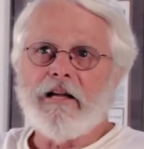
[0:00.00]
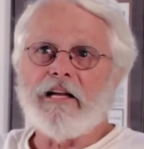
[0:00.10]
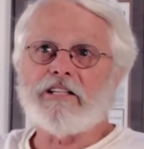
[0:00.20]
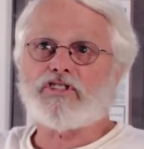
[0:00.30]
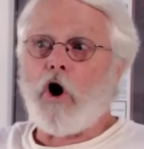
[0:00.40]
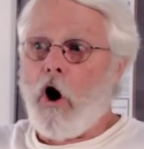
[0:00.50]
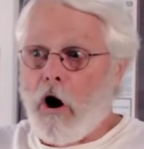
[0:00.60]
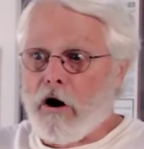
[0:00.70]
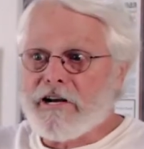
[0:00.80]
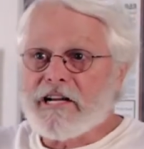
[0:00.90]
It's
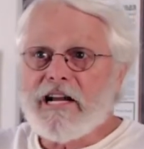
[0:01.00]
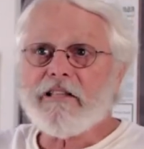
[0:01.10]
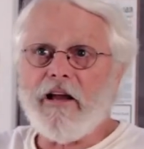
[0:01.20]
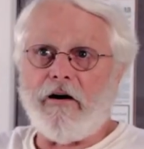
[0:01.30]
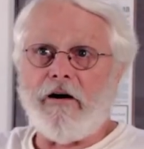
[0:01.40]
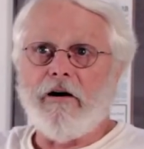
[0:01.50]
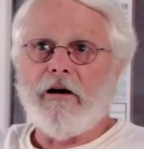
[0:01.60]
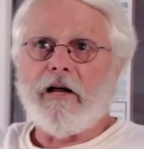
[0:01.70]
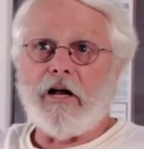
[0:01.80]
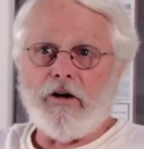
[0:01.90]
hard to get there,
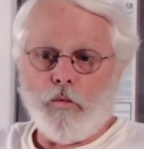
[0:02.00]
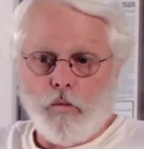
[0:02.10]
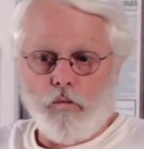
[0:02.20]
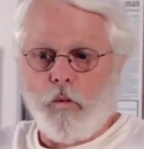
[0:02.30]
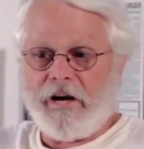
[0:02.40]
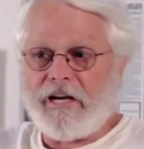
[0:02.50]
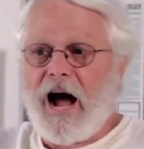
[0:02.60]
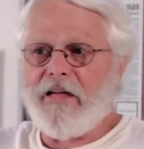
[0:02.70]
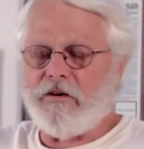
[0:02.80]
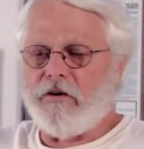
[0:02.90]
and we
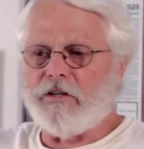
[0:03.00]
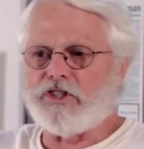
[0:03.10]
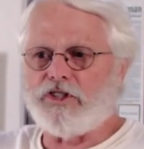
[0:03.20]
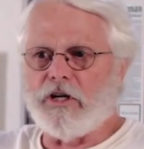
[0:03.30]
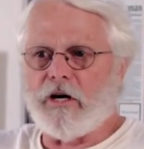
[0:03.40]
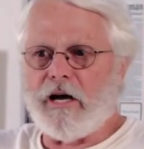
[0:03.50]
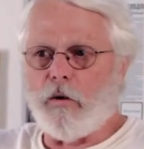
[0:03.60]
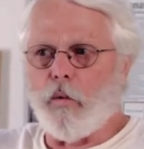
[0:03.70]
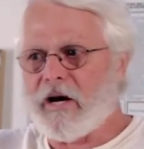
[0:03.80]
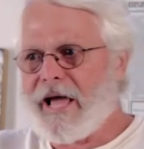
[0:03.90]
got there this year.
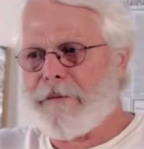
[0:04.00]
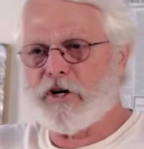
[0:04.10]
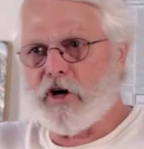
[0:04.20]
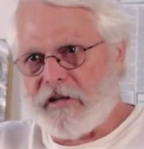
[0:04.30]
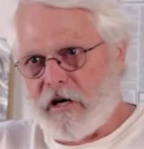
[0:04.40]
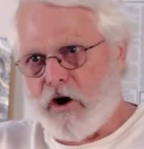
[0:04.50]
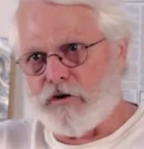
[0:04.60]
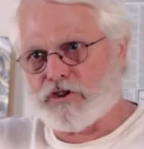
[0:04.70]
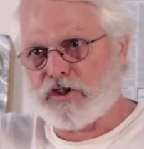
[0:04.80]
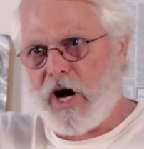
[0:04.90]
And what happened on the
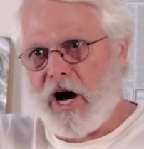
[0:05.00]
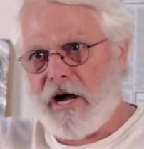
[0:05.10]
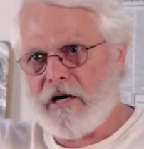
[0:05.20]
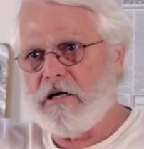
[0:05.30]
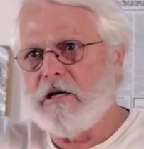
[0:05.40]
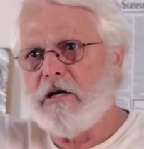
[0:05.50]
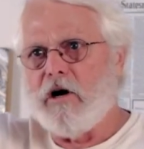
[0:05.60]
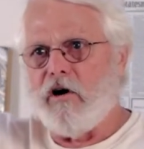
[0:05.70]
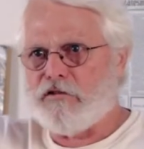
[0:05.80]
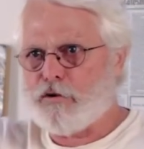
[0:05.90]
other side
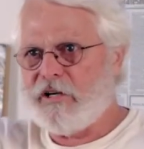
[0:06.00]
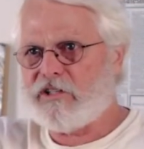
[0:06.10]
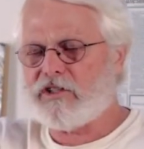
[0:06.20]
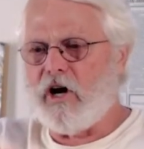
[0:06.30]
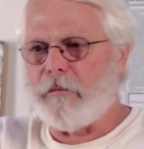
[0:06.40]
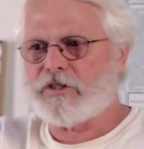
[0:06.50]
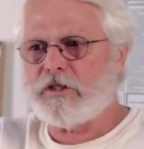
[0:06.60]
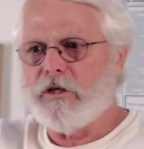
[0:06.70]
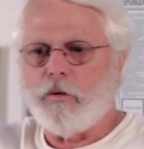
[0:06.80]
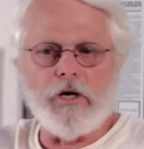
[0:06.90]
of 3
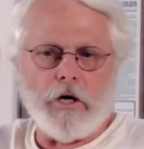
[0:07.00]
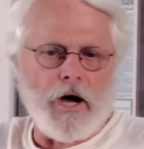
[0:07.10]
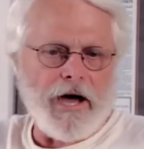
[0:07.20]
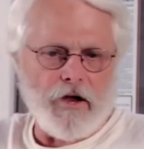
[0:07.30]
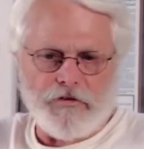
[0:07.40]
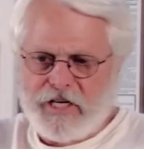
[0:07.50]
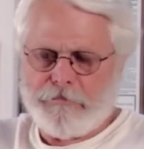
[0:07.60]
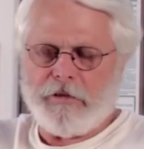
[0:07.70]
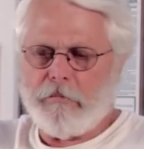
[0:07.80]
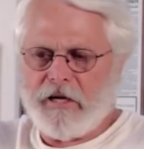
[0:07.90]
sumps? We didn't know how
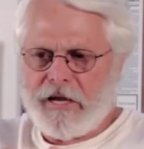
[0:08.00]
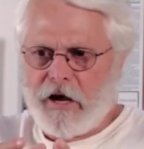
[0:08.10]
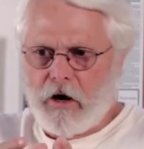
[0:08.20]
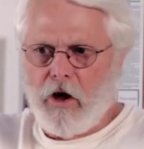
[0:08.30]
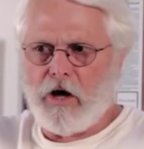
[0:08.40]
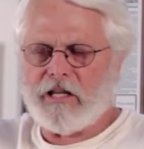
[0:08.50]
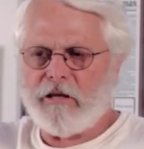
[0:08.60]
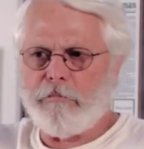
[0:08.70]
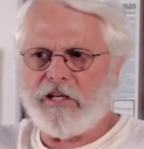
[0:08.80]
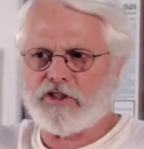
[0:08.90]
deep they'd be, how long
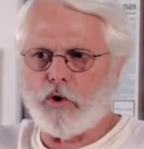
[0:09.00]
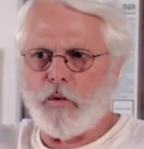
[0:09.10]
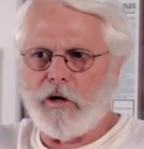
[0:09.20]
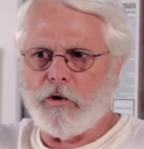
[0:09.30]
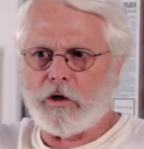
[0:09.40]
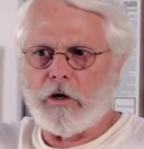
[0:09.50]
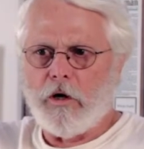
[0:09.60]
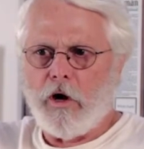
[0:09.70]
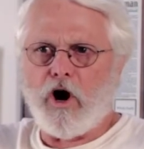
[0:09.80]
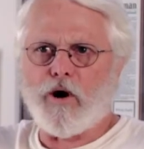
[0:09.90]
they'd be, so we were
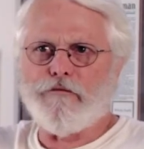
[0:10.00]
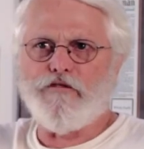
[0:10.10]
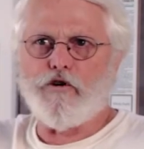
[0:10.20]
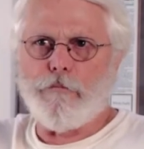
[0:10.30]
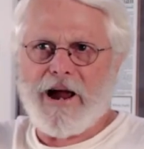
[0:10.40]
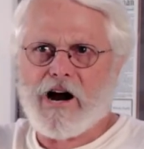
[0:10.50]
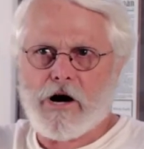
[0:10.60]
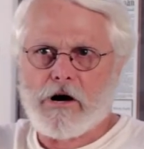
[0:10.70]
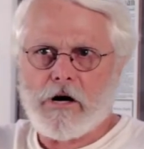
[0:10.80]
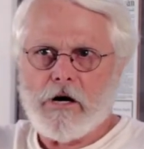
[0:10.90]
armed for
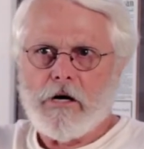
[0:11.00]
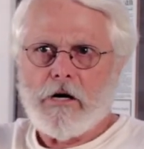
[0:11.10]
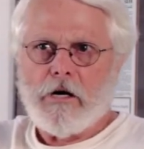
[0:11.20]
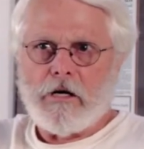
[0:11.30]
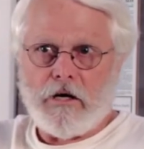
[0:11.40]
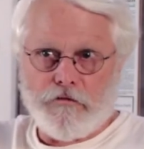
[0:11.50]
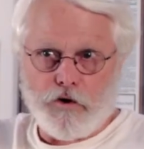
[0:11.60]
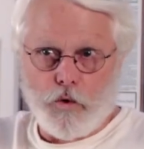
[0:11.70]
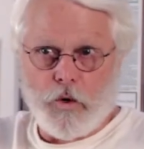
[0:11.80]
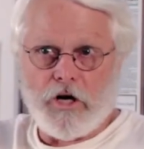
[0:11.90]
bear, if
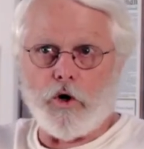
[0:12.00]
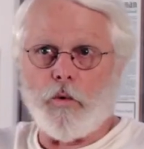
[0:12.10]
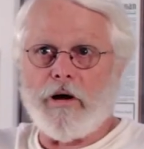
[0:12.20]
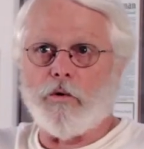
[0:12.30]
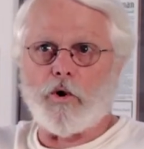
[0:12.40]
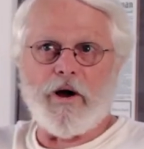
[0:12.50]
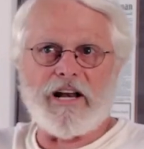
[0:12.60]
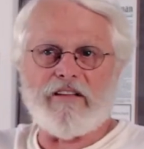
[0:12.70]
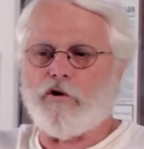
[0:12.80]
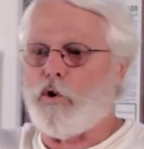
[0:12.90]
you will. We were
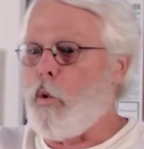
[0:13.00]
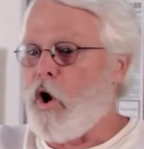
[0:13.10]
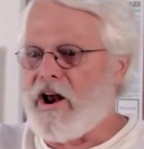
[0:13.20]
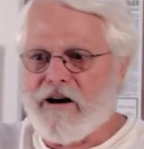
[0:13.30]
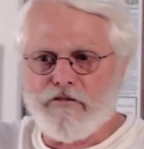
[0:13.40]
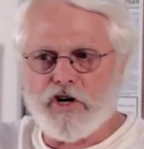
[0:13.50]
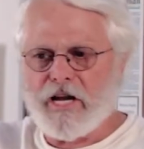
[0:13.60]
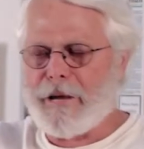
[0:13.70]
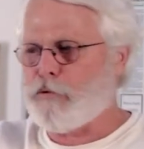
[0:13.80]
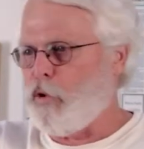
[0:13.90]
ready for whatever
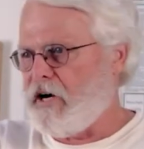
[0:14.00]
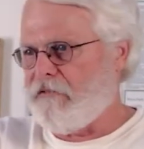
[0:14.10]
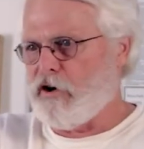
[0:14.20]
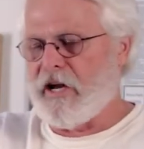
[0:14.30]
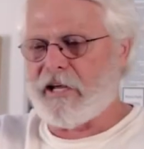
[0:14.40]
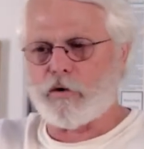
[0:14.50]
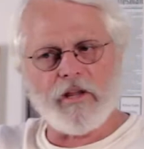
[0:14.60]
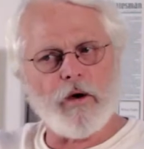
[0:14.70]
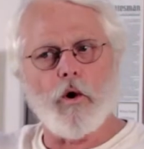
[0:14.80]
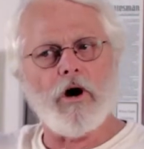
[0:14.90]
depth, whatever length. Well,
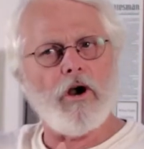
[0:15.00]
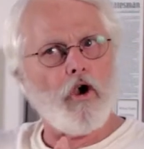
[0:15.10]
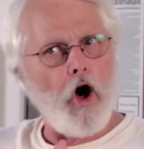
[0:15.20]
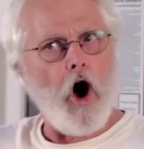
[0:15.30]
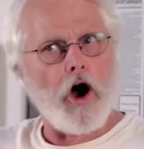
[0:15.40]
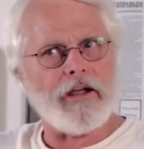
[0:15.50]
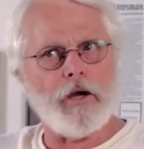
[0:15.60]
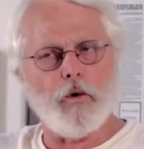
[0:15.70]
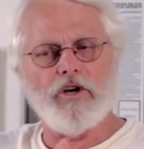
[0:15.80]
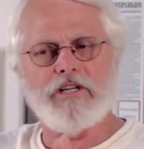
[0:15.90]
they weren't long and they
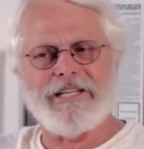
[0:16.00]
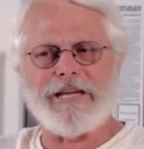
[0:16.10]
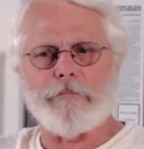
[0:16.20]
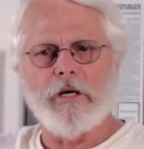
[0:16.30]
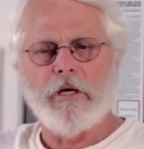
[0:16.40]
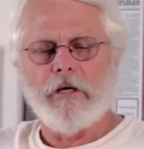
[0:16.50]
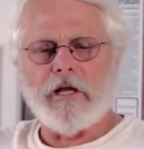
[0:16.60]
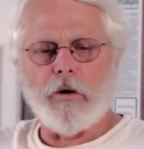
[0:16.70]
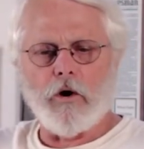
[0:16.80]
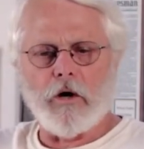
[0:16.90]
weren't deep.
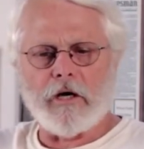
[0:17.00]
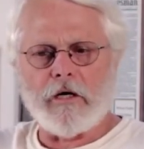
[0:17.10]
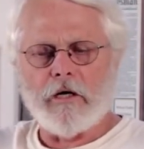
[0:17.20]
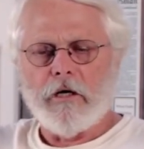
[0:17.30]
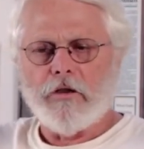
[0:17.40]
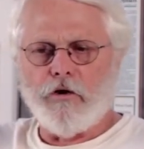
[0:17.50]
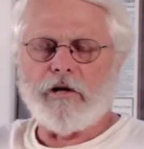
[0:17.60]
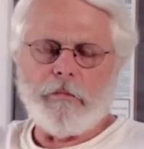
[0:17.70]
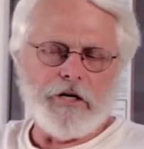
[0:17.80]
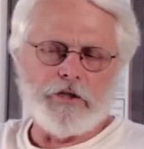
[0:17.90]
They were only 30
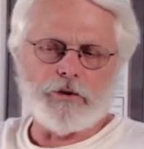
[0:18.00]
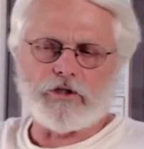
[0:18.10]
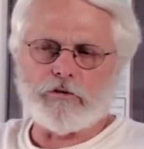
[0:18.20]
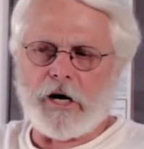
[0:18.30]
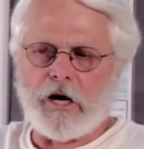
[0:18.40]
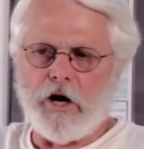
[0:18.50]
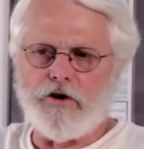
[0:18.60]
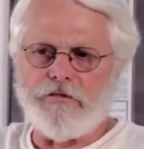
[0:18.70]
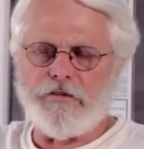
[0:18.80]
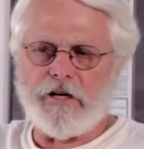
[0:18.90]
meters, which is about
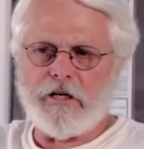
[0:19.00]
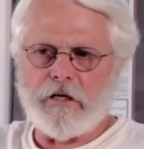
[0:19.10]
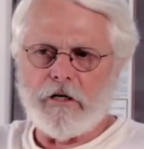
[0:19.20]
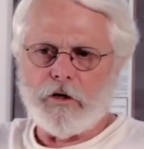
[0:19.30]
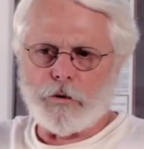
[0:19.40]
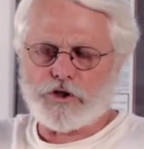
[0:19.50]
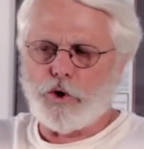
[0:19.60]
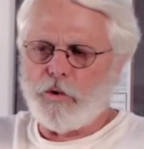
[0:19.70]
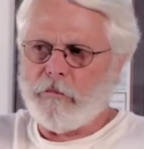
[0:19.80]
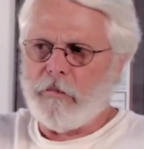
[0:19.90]
100 feet. There were
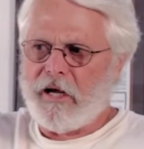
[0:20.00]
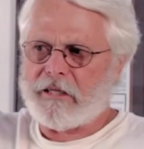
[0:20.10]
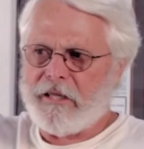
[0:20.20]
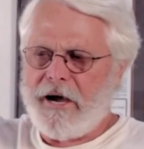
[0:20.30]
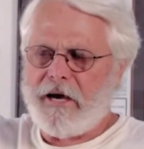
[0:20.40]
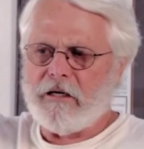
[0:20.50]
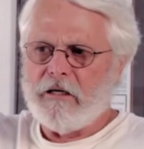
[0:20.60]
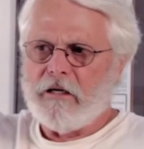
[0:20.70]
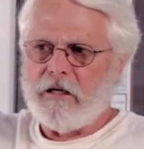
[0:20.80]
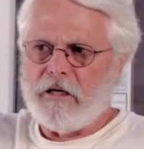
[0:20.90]
2 of them like that,
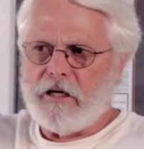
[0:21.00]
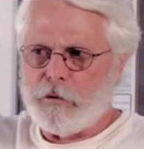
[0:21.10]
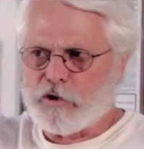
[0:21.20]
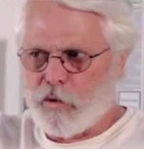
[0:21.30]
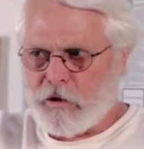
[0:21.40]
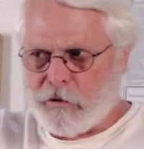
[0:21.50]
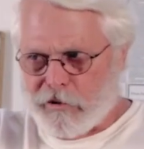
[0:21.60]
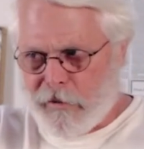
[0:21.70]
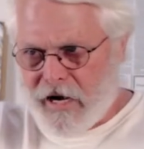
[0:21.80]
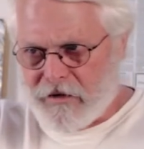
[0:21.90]
and then there was one that was
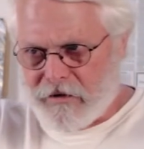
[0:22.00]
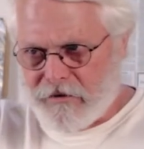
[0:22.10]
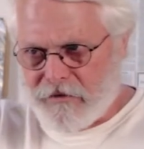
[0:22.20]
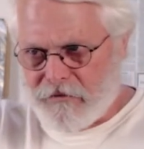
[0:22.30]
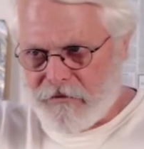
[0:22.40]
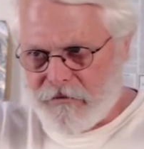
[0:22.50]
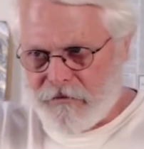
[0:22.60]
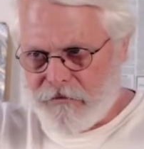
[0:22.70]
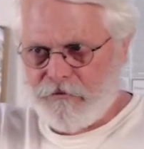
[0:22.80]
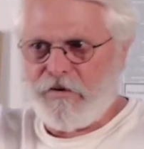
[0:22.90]
about
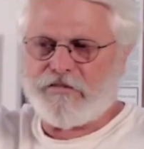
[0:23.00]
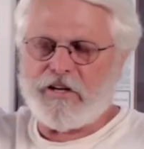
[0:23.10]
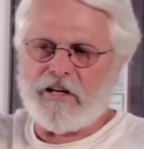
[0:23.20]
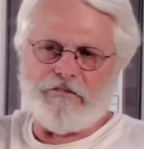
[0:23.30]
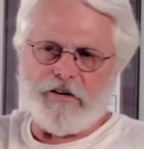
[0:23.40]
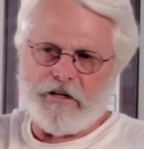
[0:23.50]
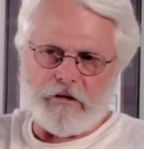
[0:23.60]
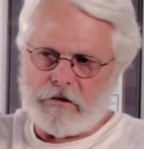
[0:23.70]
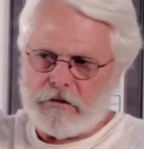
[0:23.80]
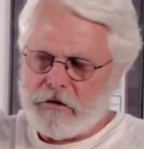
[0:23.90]
15 feet or